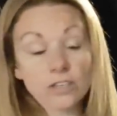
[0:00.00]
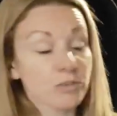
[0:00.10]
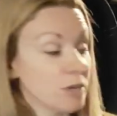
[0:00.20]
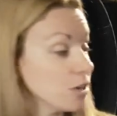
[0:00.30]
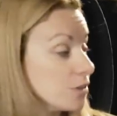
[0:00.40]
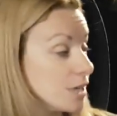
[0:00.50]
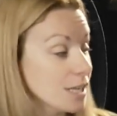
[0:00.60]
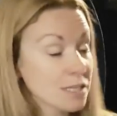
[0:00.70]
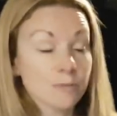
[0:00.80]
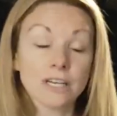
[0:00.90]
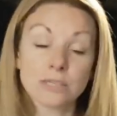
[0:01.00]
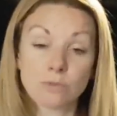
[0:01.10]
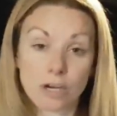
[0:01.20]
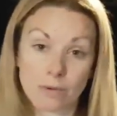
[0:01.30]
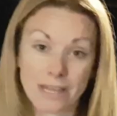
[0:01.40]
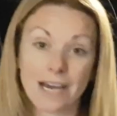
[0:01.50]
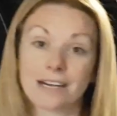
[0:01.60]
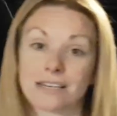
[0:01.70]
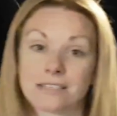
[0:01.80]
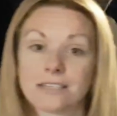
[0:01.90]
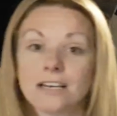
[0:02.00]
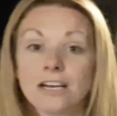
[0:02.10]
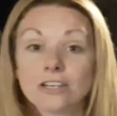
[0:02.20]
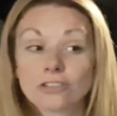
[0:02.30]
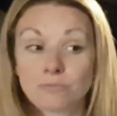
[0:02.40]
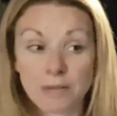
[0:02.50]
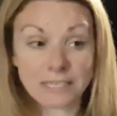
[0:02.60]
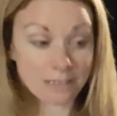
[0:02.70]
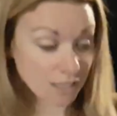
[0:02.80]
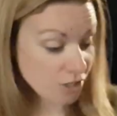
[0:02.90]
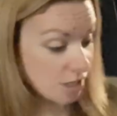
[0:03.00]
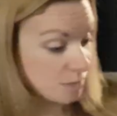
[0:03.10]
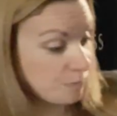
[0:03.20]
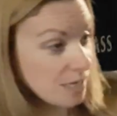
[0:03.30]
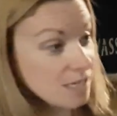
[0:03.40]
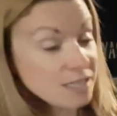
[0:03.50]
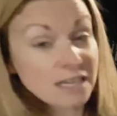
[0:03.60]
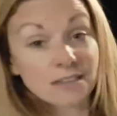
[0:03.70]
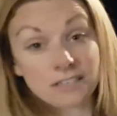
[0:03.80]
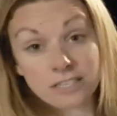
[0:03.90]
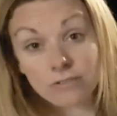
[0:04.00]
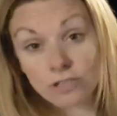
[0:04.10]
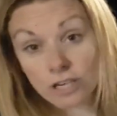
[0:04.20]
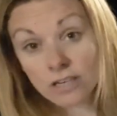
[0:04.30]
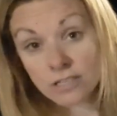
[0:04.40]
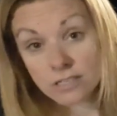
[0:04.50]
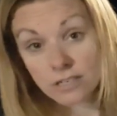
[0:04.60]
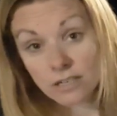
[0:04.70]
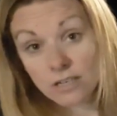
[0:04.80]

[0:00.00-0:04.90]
So we in González Byass work with jarras. So it's basically just big stainless steel jugs.